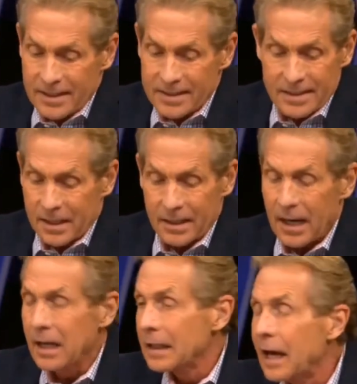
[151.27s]
He's done
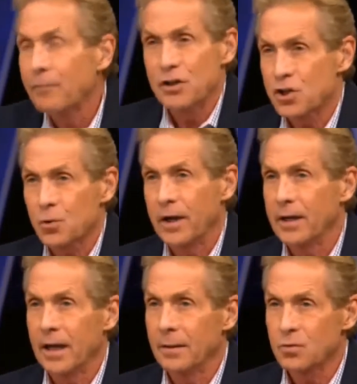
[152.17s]
11
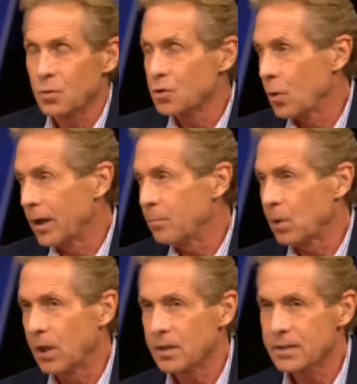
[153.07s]
straight games with 20 plus.